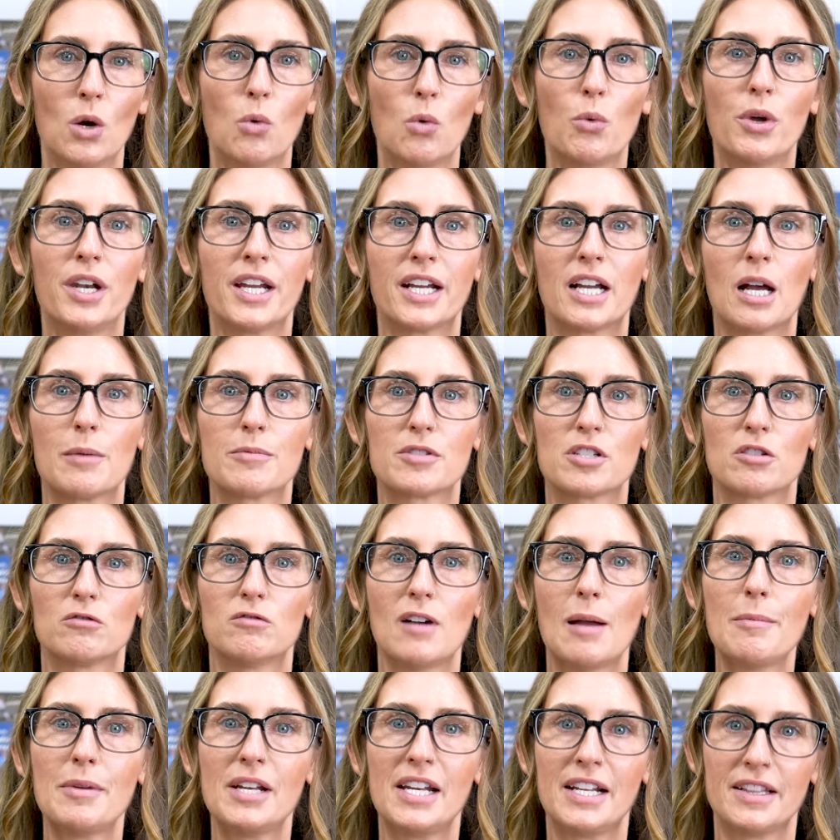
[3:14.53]
When it comes to
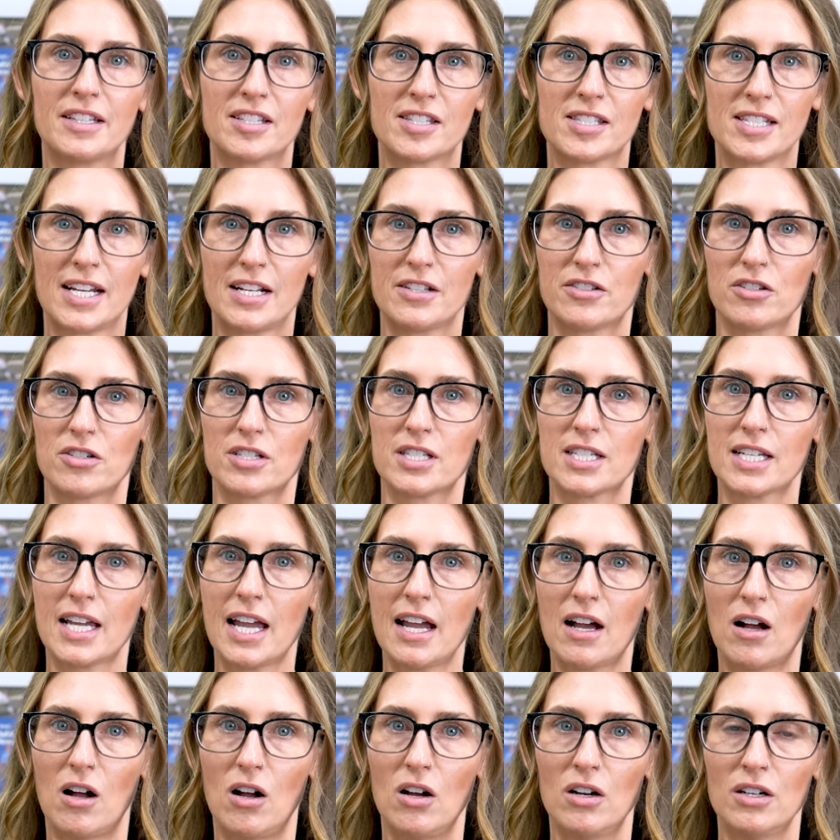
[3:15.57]
remedying the stains or
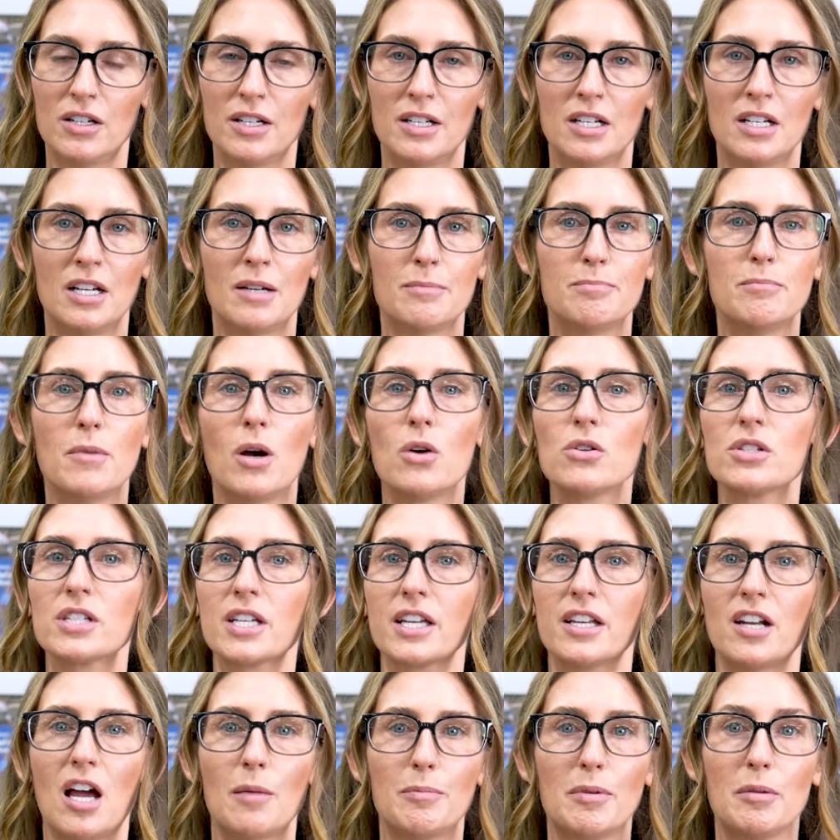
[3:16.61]
scale, most
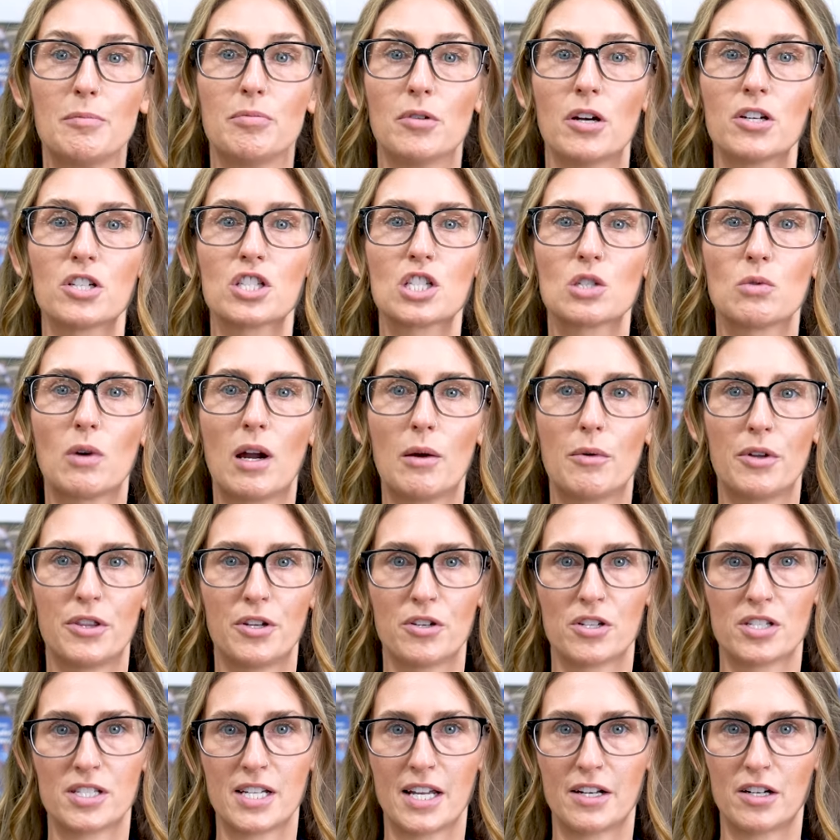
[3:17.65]
cannot be brushed away with your
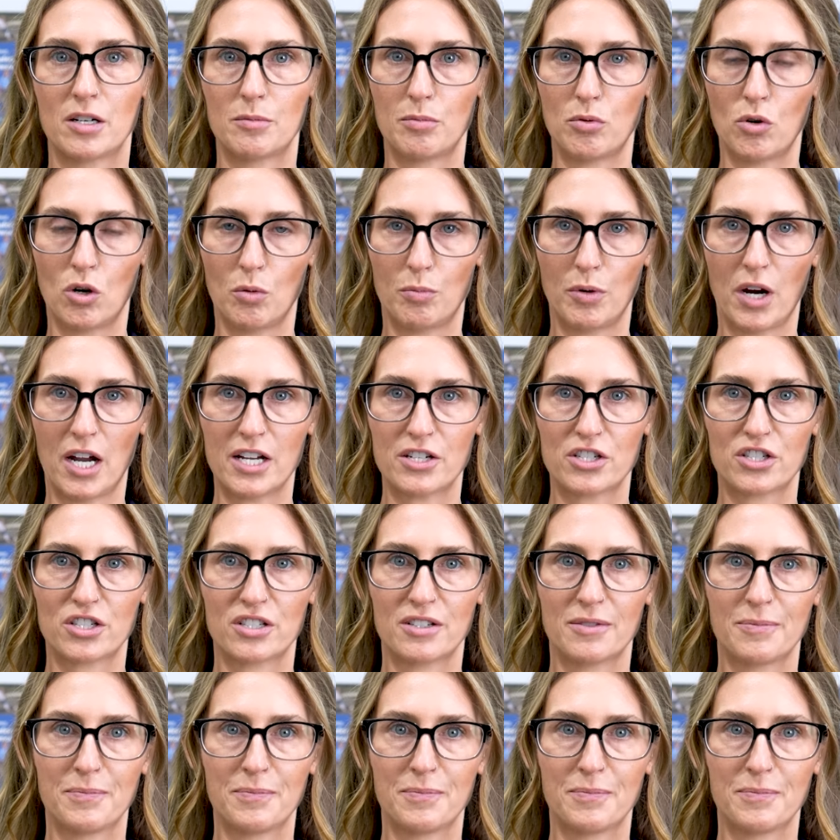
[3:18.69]
standard pool brush.